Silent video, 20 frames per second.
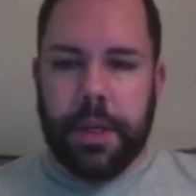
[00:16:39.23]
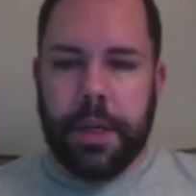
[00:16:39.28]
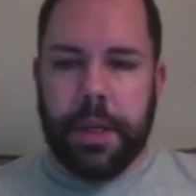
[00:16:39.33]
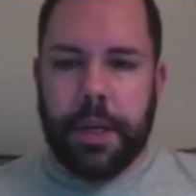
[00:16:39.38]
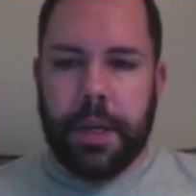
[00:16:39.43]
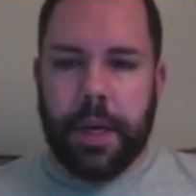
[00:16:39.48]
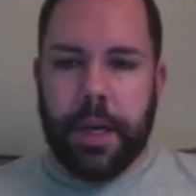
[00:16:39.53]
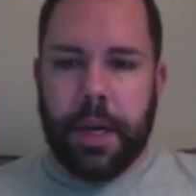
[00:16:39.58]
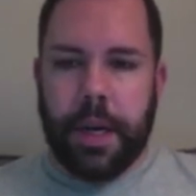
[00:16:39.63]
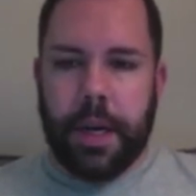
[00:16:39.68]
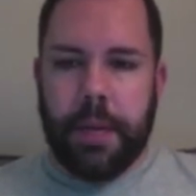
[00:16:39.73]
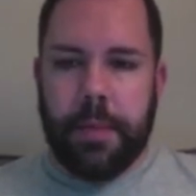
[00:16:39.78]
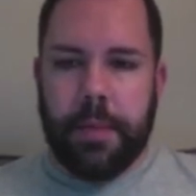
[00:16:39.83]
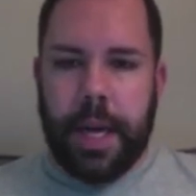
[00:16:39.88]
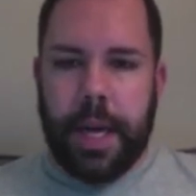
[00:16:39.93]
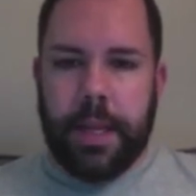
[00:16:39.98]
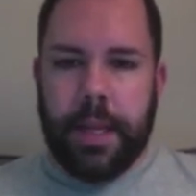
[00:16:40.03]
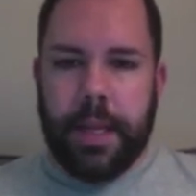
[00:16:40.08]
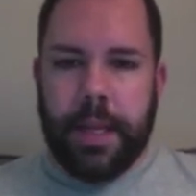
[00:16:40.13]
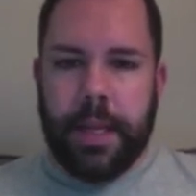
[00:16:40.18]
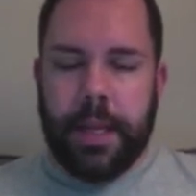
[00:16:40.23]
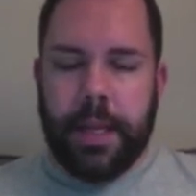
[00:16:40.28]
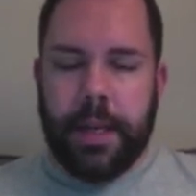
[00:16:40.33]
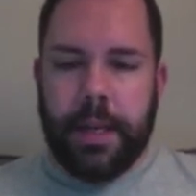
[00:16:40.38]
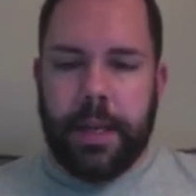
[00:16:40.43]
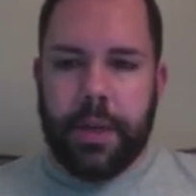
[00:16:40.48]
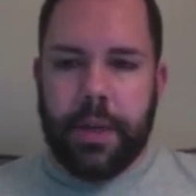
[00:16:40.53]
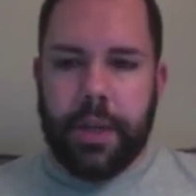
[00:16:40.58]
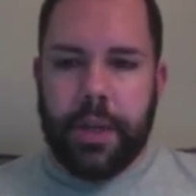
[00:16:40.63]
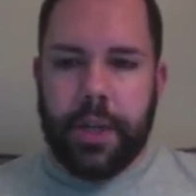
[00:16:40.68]
And
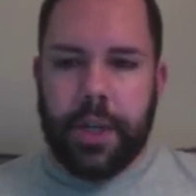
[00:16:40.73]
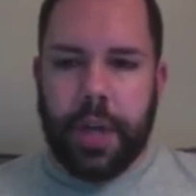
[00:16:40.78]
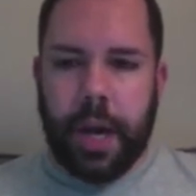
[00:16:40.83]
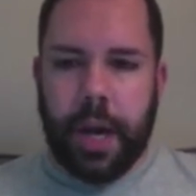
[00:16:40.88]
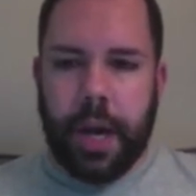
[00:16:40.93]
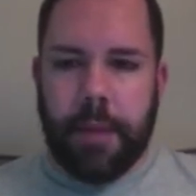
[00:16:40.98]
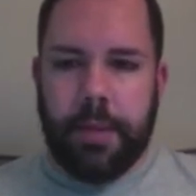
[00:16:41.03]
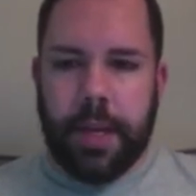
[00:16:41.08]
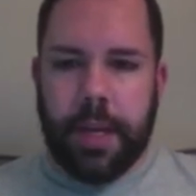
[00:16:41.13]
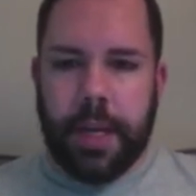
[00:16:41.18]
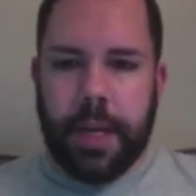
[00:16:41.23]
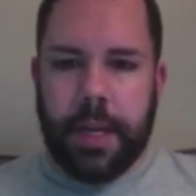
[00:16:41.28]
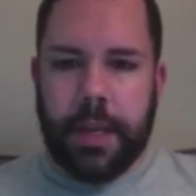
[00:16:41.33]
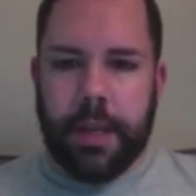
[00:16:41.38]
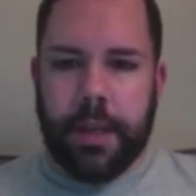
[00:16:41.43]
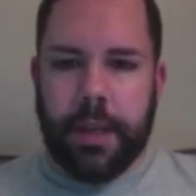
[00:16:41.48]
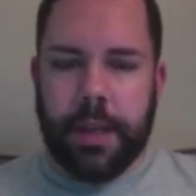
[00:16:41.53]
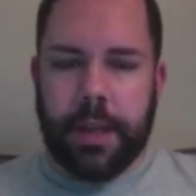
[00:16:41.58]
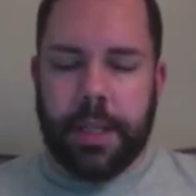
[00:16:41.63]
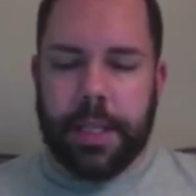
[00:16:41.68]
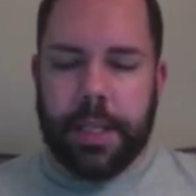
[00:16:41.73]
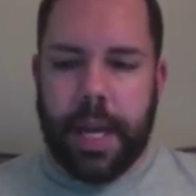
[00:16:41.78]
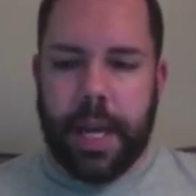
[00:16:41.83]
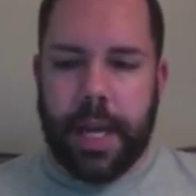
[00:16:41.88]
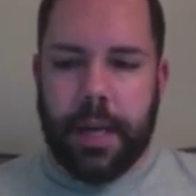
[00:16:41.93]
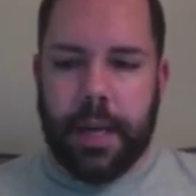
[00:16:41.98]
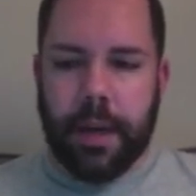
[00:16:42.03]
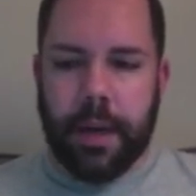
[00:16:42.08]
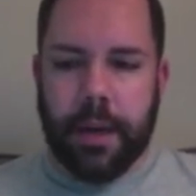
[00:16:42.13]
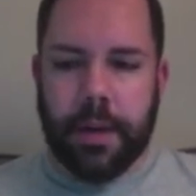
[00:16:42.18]
then shopping, that's
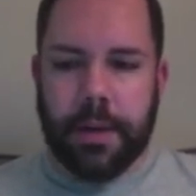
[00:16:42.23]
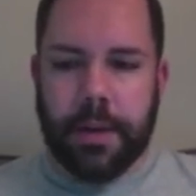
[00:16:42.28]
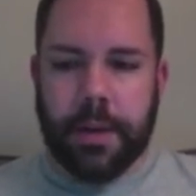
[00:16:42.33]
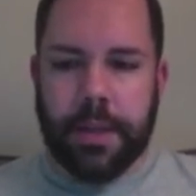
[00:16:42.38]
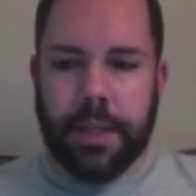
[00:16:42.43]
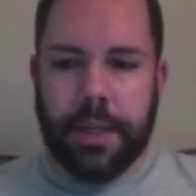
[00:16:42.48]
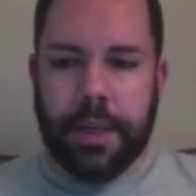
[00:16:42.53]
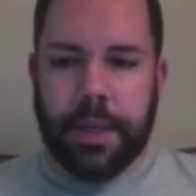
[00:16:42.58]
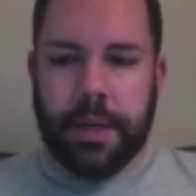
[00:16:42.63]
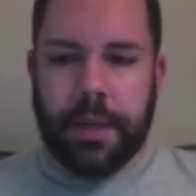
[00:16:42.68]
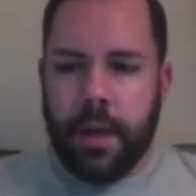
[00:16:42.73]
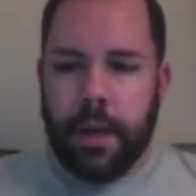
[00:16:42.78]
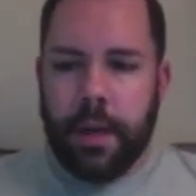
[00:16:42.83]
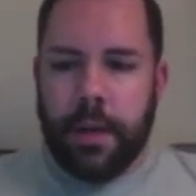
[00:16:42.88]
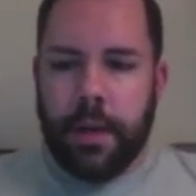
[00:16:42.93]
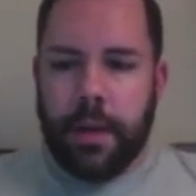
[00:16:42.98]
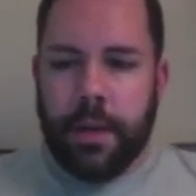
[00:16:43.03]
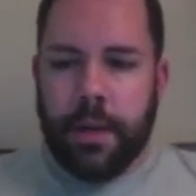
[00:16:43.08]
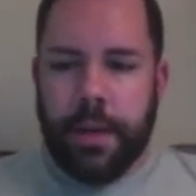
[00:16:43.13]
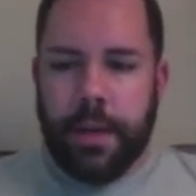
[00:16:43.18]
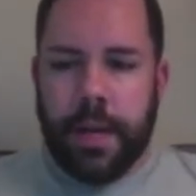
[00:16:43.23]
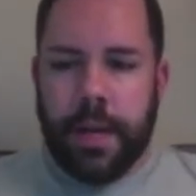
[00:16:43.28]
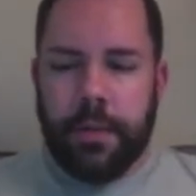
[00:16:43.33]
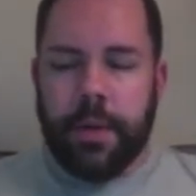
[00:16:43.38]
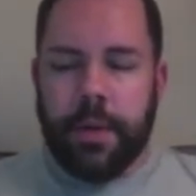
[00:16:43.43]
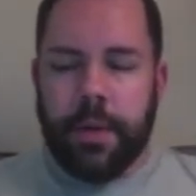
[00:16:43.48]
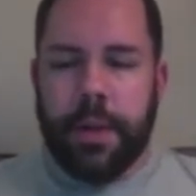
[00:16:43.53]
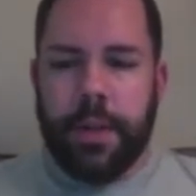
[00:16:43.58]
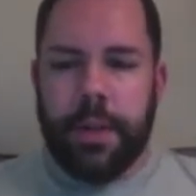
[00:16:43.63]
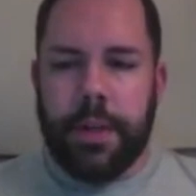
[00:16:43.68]
$8 here. That
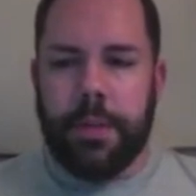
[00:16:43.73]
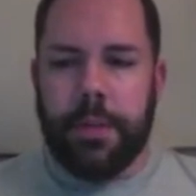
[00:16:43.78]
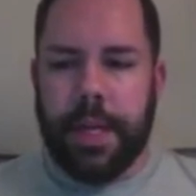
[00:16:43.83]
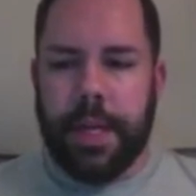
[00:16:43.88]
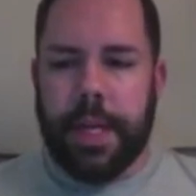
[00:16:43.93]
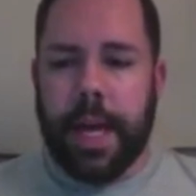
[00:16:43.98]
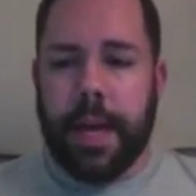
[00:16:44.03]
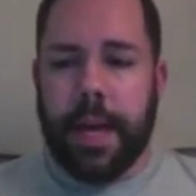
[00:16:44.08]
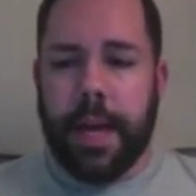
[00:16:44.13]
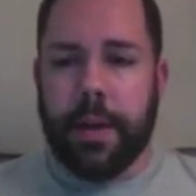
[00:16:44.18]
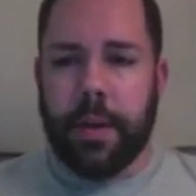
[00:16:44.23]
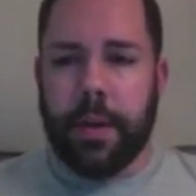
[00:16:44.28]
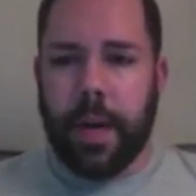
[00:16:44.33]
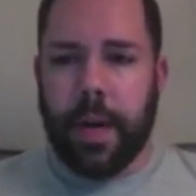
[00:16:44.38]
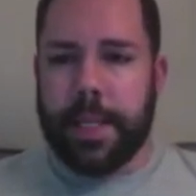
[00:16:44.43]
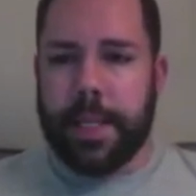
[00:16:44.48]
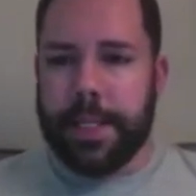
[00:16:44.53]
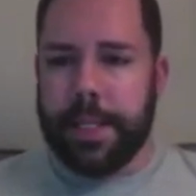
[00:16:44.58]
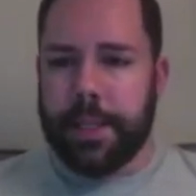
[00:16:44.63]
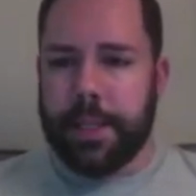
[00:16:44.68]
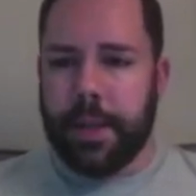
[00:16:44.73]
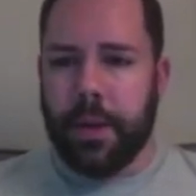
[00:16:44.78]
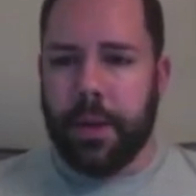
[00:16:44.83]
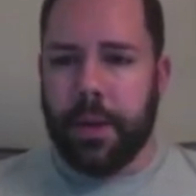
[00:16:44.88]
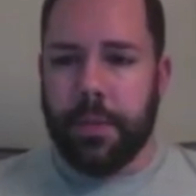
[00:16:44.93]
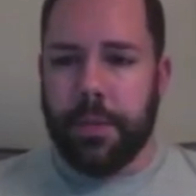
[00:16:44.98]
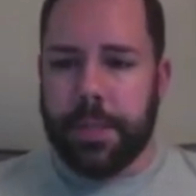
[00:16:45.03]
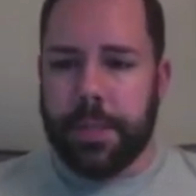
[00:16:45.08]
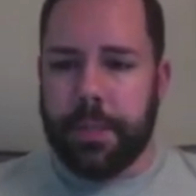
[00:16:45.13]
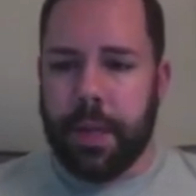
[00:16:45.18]
really should be categorized as
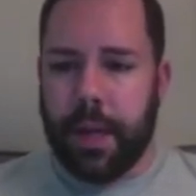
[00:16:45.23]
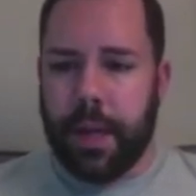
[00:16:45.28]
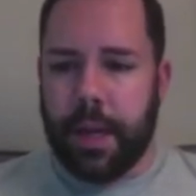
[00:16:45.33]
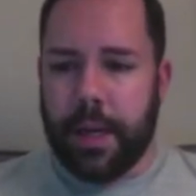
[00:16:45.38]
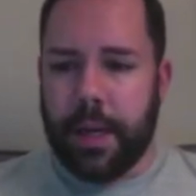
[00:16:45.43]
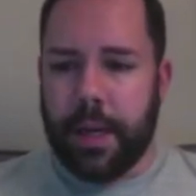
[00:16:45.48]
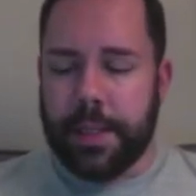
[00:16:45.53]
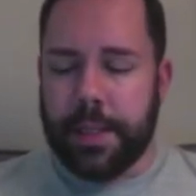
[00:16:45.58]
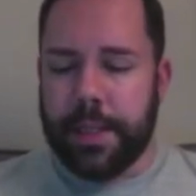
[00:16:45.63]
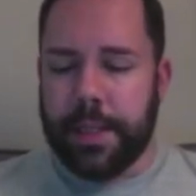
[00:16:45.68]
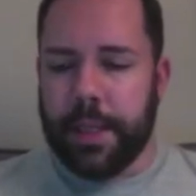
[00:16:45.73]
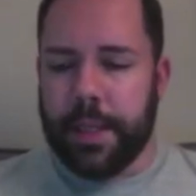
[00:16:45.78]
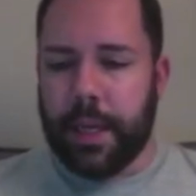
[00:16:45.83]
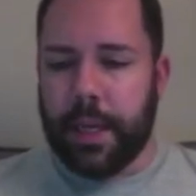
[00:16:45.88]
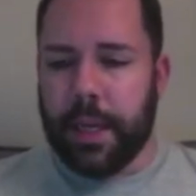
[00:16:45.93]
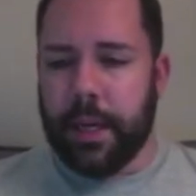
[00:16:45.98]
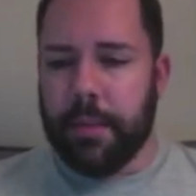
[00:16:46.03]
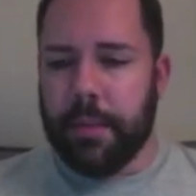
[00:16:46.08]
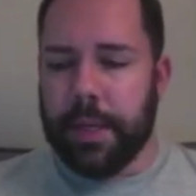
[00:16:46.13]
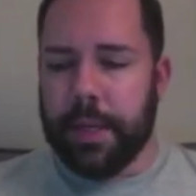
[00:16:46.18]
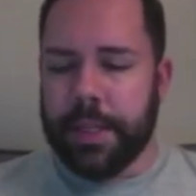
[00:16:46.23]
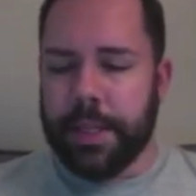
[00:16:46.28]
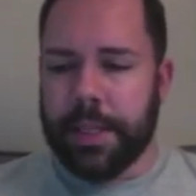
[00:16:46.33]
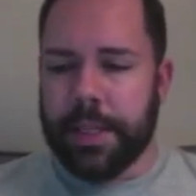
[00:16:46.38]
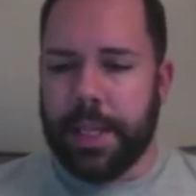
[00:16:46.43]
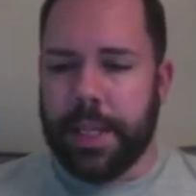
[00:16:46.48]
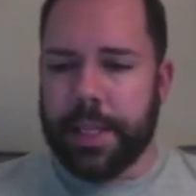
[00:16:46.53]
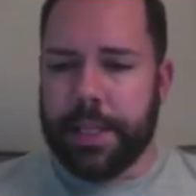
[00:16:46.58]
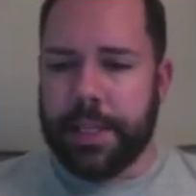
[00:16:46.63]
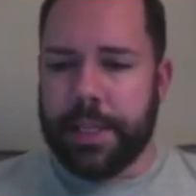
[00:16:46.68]
home supplies, because
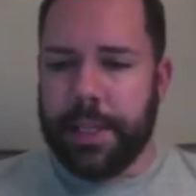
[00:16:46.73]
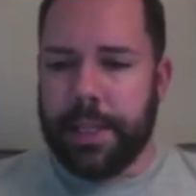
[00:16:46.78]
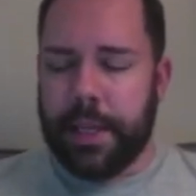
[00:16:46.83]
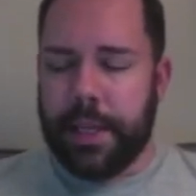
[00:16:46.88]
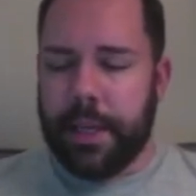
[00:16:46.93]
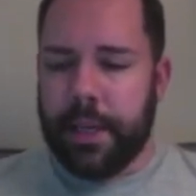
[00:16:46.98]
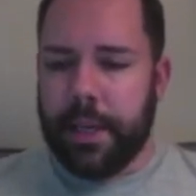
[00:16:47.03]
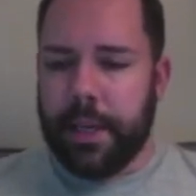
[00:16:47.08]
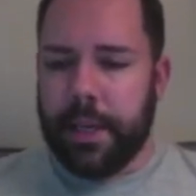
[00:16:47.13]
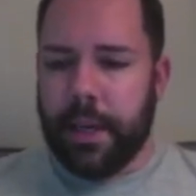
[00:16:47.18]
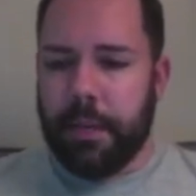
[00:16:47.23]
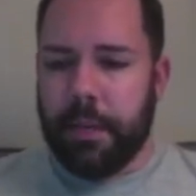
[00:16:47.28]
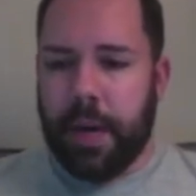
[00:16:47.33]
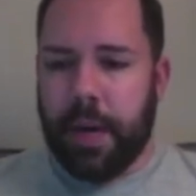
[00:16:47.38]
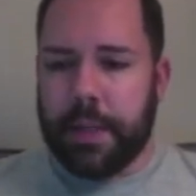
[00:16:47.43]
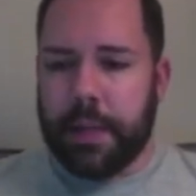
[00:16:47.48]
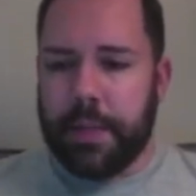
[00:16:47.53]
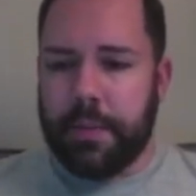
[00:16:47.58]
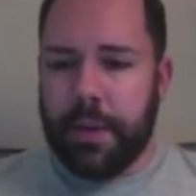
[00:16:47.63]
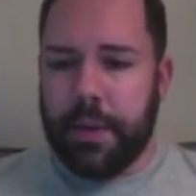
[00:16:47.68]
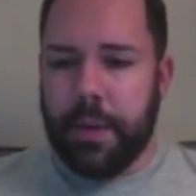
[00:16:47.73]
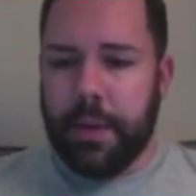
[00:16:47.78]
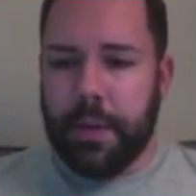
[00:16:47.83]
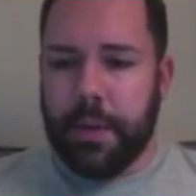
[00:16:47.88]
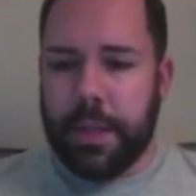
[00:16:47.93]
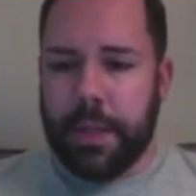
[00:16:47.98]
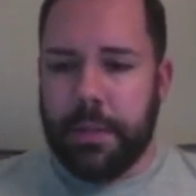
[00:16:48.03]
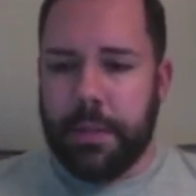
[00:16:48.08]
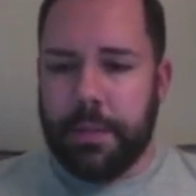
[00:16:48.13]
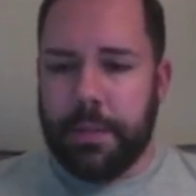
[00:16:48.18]
that's a box of
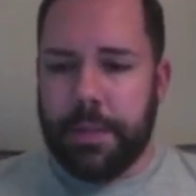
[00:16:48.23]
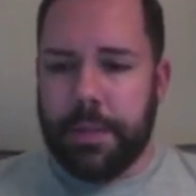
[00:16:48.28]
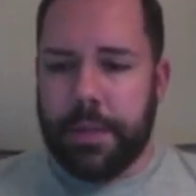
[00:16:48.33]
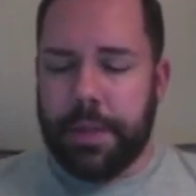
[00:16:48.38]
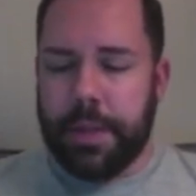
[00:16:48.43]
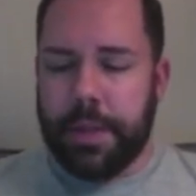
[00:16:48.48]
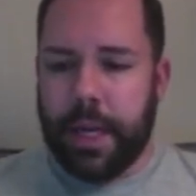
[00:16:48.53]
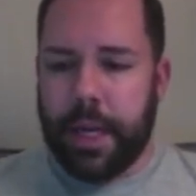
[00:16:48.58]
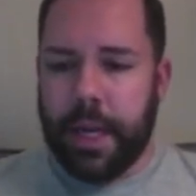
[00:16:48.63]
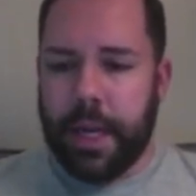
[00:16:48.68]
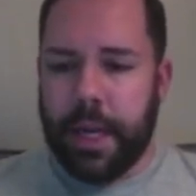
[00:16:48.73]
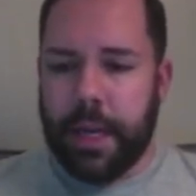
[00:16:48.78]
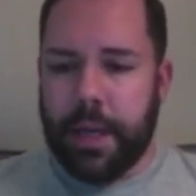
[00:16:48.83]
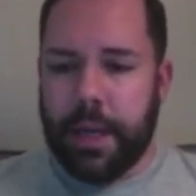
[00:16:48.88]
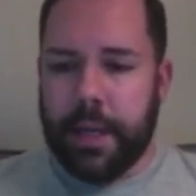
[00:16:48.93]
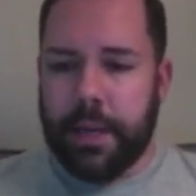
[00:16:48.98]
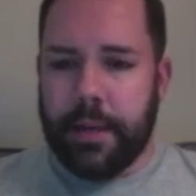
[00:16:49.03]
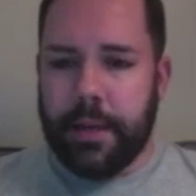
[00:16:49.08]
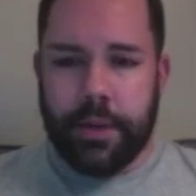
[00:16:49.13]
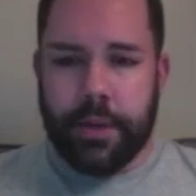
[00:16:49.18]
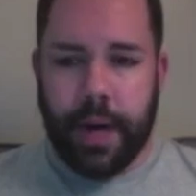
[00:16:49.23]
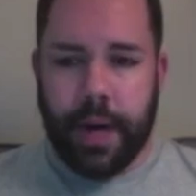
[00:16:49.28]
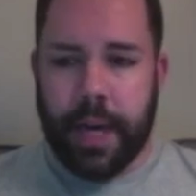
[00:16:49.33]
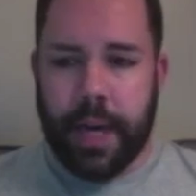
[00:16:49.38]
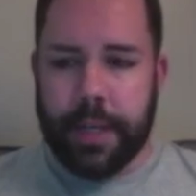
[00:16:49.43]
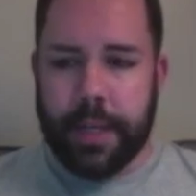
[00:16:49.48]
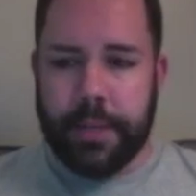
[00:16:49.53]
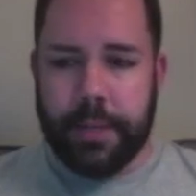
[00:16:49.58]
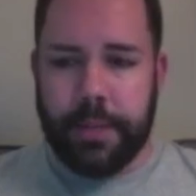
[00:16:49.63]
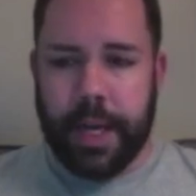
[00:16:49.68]
Q-tips and
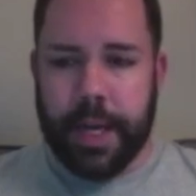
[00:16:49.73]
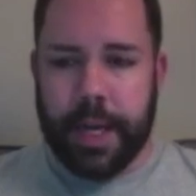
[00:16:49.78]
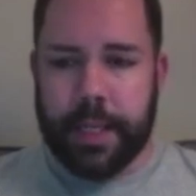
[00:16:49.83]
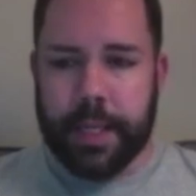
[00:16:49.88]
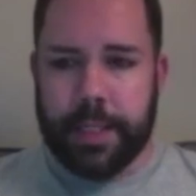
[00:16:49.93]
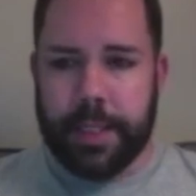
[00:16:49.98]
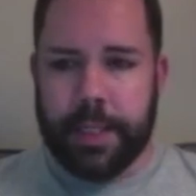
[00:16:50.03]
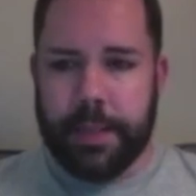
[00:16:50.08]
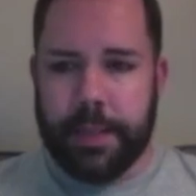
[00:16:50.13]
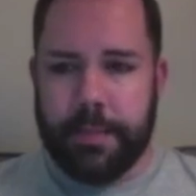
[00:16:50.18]
trash bags.